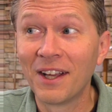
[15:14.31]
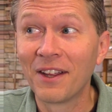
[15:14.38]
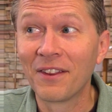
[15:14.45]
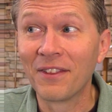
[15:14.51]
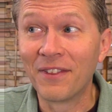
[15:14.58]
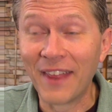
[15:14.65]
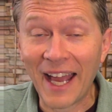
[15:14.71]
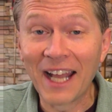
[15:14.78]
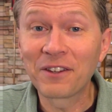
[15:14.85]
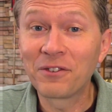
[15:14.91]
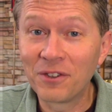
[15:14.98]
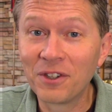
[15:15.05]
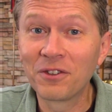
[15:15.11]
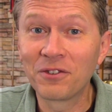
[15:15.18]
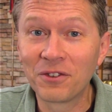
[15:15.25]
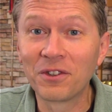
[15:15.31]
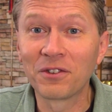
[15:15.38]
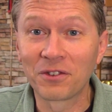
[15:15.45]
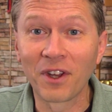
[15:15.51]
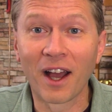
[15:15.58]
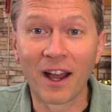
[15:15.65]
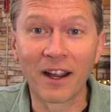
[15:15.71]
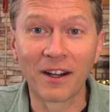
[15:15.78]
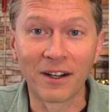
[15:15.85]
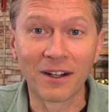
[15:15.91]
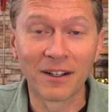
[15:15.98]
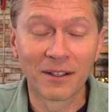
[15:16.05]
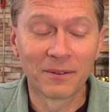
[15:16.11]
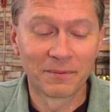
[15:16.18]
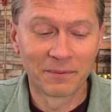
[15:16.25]
That's his
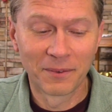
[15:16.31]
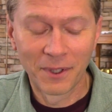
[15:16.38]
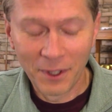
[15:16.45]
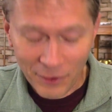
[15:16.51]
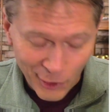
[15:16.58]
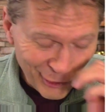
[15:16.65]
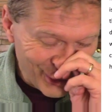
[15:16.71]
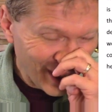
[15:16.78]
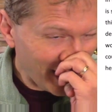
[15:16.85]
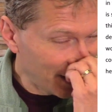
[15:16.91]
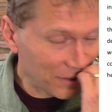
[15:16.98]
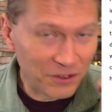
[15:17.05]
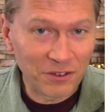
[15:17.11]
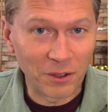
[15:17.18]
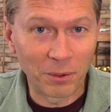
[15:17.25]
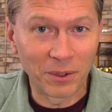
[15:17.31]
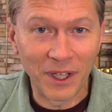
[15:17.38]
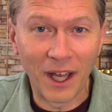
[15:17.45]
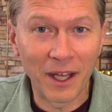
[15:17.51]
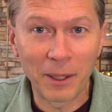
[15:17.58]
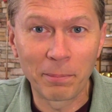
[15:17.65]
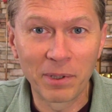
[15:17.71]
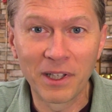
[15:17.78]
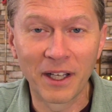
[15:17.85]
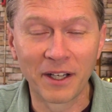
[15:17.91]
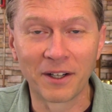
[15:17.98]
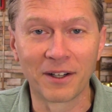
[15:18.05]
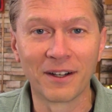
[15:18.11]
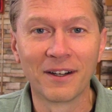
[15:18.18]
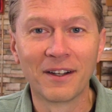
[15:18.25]
desire. This guy is so not a
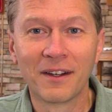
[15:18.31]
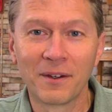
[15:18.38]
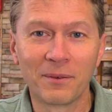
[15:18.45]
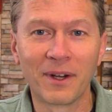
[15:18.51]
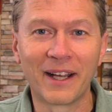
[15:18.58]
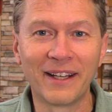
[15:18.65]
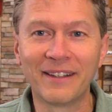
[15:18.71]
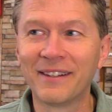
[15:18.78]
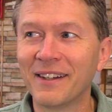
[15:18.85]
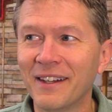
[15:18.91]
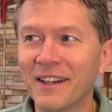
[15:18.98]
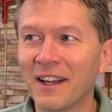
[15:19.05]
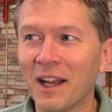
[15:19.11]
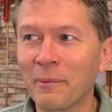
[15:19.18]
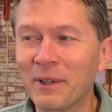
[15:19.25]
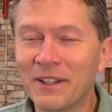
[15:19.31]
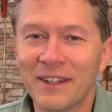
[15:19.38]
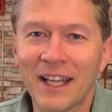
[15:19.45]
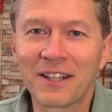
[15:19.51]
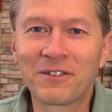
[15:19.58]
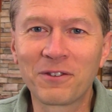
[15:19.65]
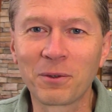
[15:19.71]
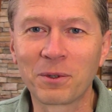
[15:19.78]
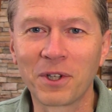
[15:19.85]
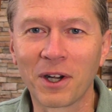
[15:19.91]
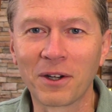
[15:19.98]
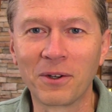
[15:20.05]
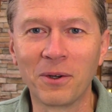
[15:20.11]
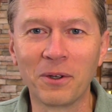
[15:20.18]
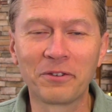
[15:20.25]
player, right? I mean, that's so
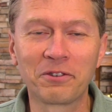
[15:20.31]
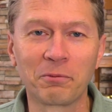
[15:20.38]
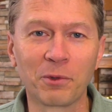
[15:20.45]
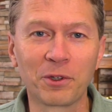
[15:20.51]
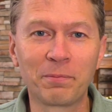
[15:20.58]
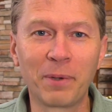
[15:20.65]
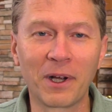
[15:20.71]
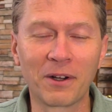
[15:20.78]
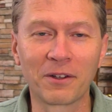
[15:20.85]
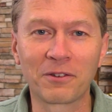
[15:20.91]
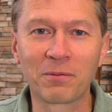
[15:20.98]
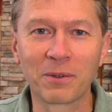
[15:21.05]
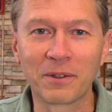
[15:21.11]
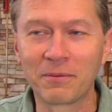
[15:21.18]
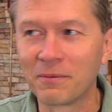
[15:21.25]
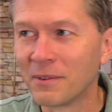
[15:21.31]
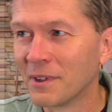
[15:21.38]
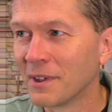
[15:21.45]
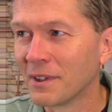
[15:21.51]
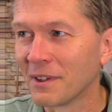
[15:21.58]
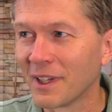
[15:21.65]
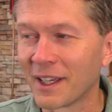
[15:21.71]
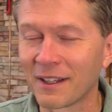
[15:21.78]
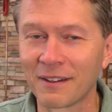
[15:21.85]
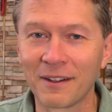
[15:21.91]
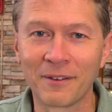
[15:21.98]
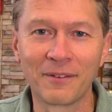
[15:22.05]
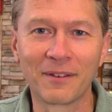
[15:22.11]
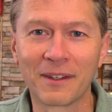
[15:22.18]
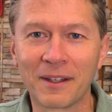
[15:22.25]
darn wholesome. Most parents would
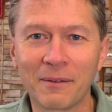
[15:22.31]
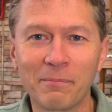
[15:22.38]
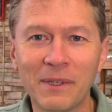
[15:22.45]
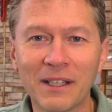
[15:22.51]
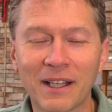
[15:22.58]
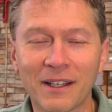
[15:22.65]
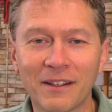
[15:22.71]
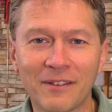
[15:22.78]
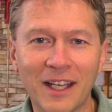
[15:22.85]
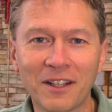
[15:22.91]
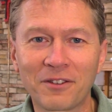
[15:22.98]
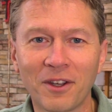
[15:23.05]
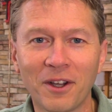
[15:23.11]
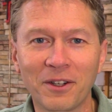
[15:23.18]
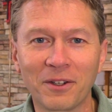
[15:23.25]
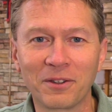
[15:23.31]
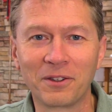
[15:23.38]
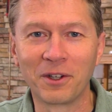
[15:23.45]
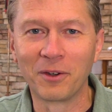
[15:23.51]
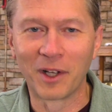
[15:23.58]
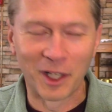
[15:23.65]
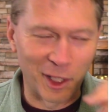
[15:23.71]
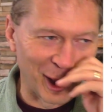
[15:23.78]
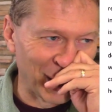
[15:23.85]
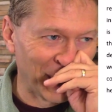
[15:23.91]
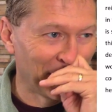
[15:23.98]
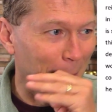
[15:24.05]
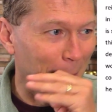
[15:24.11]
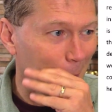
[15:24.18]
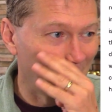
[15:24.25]
they'd be like, that's all you're doing,
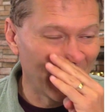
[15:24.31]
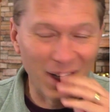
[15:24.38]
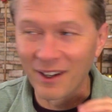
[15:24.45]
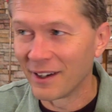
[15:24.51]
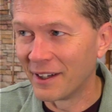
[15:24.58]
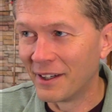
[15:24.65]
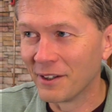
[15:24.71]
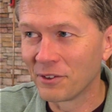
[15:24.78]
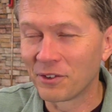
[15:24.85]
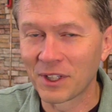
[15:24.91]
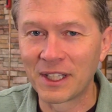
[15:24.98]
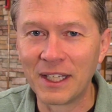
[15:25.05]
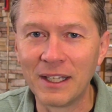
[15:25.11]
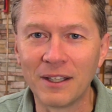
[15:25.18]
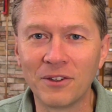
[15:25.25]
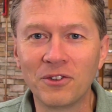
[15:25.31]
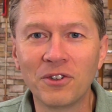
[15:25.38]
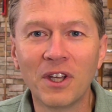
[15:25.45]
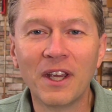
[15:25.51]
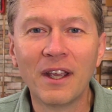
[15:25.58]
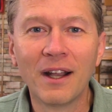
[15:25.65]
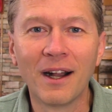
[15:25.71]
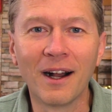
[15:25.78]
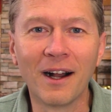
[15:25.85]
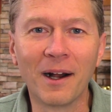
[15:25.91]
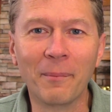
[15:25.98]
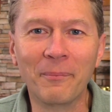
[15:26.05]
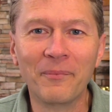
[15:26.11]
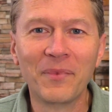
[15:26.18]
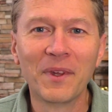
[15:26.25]
here's the keys.
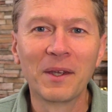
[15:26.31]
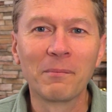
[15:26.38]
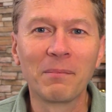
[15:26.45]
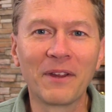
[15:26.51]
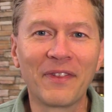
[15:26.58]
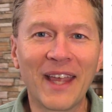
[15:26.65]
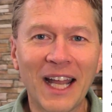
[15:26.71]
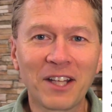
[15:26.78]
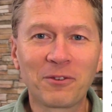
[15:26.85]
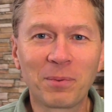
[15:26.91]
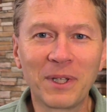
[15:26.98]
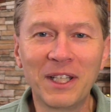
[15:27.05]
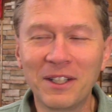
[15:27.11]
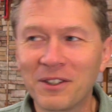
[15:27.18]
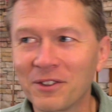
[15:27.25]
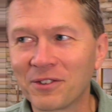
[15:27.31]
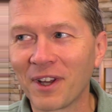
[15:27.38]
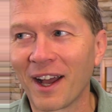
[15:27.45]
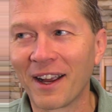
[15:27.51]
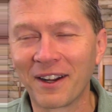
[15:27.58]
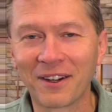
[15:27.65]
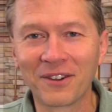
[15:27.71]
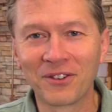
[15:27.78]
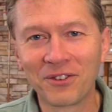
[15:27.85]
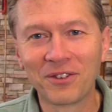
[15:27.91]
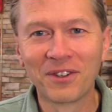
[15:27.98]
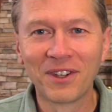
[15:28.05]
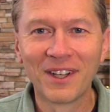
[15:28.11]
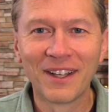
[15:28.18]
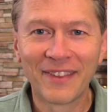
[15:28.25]
But that's what he desires.
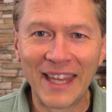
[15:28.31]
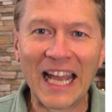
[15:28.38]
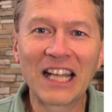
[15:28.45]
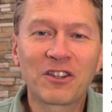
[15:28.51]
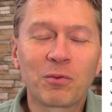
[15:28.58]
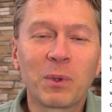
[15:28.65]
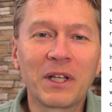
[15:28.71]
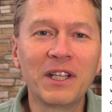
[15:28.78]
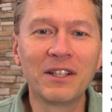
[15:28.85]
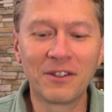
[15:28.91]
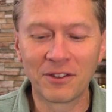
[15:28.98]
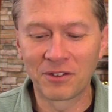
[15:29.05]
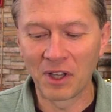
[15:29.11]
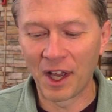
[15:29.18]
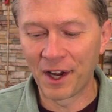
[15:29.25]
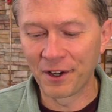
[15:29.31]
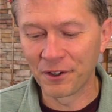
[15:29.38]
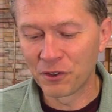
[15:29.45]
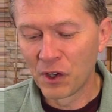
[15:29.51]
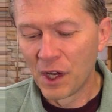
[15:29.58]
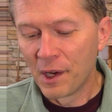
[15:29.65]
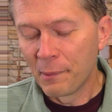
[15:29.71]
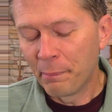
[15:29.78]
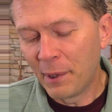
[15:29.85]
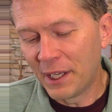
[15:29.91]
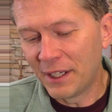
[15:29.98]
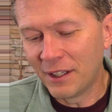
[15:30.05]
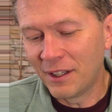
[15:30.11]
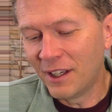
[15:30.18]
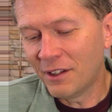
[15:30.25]
That's what he desires. But
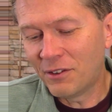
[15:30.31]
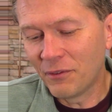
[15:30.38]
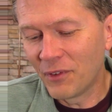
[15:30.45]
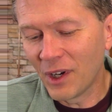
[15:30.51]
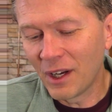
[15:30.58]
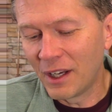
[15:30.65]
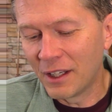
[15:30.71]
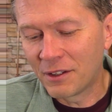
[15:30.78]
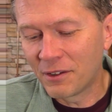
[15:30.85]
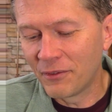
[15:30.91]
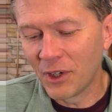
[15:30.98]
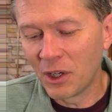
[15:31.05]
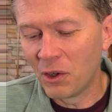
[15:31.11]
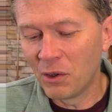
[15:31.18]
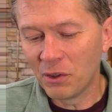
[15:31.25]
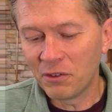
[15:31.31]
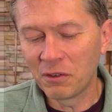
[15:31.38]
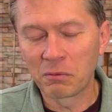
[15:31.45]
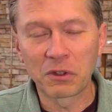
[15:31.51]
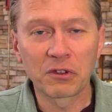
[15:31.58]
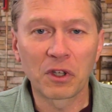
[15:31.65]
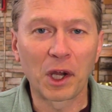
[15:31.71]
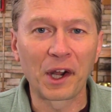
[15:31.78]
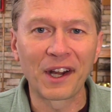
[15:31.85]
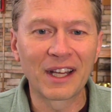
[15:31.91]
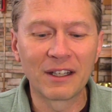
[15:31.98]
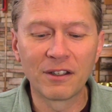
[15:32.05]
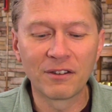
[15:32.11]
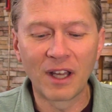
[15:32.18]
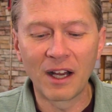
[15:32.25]
it's a very wholesome desire.
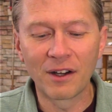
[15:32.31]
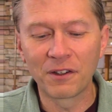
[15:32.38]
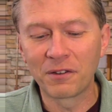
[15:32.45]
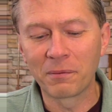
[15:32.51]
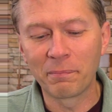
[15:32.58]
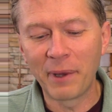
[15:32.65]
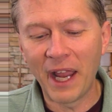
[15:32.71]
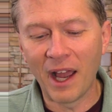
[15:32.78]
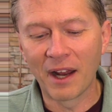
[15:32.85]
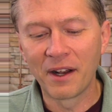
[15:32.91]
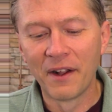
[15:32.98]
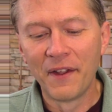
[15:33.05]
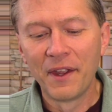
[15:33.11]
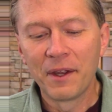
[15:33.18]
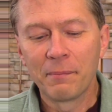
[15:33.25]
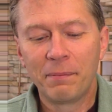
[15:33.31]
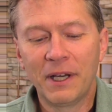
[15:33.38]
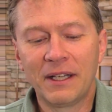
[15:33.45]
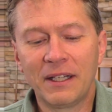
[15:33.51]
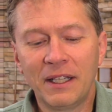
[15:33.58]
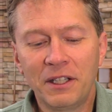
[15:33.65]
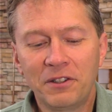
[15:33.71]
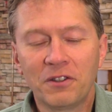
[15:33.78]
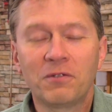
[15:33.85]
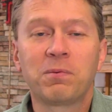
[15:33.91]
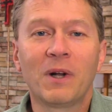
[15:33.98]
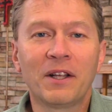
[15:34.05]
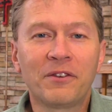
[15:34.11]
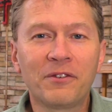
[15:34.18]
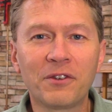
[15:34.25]
Again, desire isn't bad, but he just
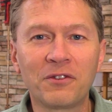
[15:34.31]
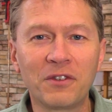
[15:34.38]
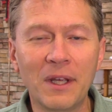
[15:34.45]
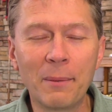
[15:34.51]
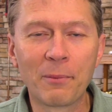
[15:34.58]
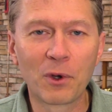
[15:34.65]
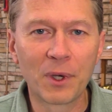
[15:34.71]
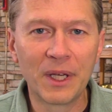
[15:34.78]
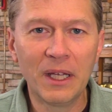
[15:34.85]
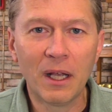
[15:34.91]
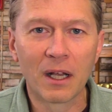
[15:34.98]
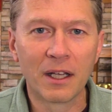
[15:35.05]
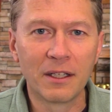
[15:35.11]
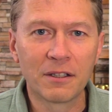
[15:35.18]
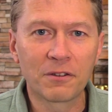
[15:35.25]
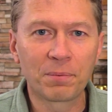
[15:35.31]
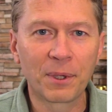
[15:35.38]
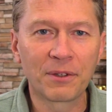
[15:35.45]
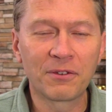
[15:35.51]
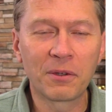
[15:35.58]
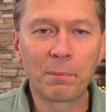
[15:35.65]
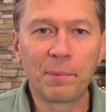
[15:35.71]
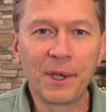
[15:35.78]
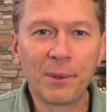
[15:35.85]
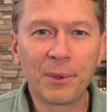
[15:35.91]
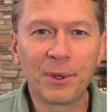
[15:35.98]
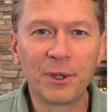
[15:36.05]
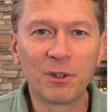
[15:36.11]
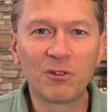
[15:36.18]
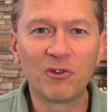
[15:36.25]
wants to see Maria. He just wants to be
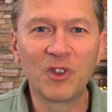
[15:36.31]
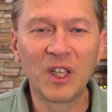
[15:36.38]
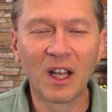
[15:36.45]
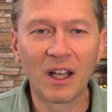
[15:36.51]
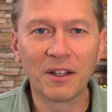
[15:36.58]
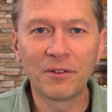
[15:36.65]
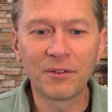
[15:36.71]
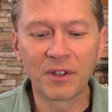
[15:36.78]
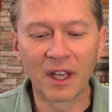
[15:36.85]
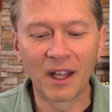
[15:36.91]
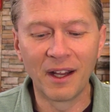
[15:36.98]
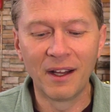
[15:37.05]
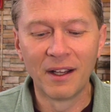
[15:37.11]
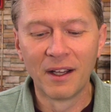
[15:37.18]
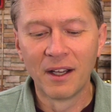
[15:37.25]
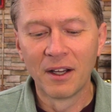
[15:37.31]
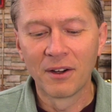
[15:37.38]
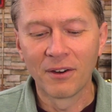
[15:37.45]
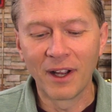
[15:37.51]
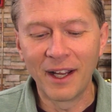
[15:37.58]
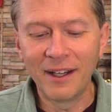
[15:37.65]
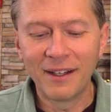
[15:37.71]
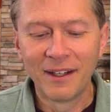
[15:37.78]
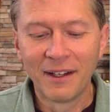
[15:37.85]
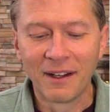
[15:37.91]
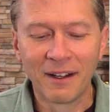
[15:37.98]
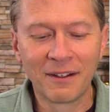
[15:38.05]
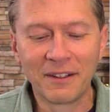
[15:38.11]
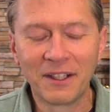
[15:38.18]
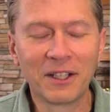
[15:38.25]
with his fiance, right?
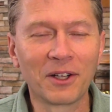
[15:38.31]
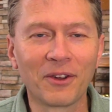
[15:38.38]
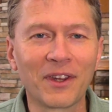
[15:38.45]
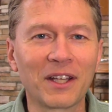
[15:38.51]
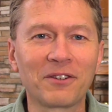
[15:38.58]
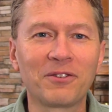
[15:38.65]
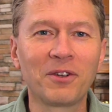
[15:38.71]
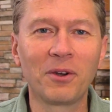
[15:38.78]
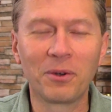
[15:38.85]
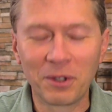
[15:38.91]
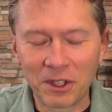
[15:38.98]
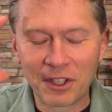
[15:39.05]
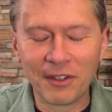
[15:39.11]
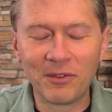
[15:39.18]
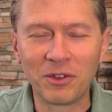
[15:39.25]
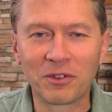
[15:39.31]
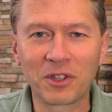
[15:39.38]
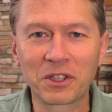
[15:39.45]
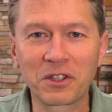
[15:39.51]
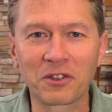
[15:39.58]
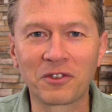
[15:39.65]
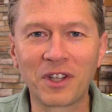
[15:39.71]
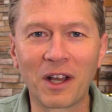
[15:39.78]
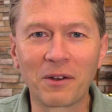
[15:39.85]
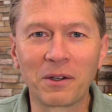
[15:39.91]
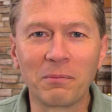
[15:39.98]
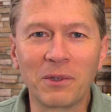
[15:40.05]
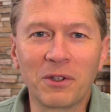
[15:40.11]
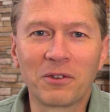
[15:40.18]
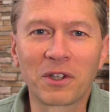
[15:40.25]
And it gives you such a Sound of
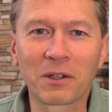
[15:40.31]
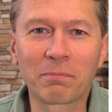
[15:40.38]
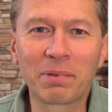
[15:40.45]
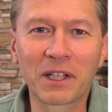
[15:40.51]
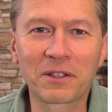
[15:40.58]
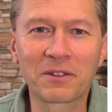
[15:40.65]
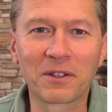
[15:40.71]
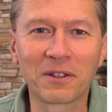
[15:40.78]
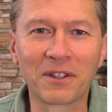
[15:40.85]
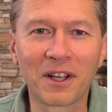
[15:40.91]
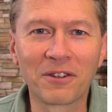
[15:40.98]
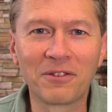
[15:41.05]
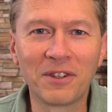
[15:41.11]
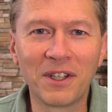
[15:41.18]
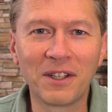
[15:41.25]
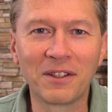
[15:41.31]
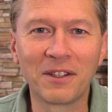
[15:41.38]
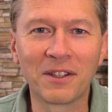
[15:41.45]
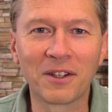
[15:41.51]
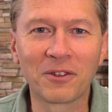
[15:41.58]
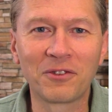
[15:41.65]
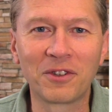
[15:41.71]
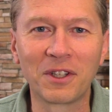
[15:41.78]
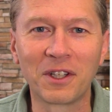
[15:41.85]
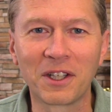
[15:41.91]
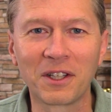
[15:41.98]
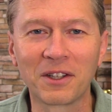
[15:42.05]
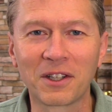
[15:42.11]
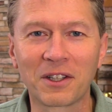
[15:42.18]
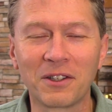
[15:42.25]
Music picture, doesn't it? Sitting
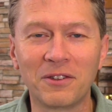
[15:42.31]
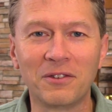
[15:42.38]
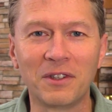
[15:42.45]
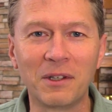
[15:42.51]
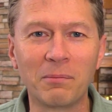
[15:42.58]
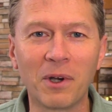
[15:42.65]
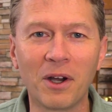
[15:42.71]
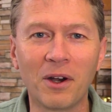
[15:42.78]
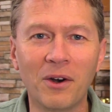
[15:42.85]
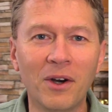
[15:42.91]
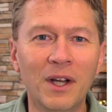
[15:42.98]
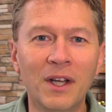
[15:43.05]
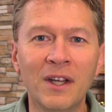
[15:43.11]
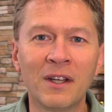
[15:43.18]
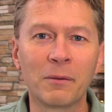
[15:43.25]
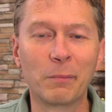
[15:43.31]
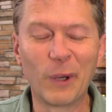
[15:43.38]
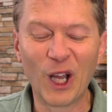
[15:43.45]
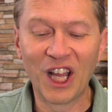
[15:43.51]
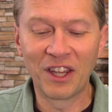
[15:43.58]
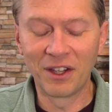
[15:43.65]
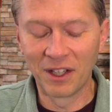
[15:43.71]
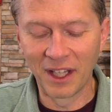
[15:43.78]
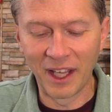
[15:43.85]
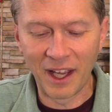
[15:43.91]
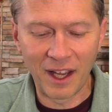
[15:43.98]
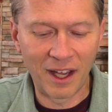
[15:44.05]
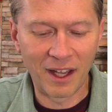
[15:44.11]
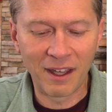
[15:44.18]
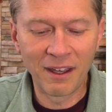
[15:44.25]
in the gazebo by the
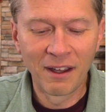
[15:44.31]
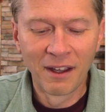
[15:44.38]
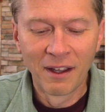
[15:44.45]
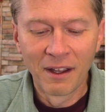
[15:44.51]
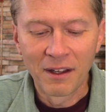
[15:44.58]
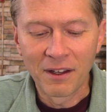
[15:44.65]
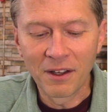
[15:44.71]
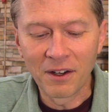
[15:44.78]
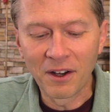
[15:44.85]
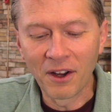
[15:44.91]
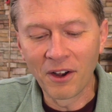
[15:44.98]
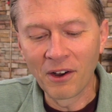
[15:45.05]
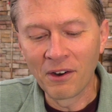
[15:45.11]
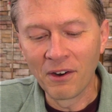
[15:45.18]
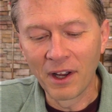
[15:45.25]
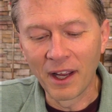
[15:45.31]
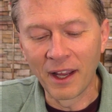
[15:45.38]
lake, but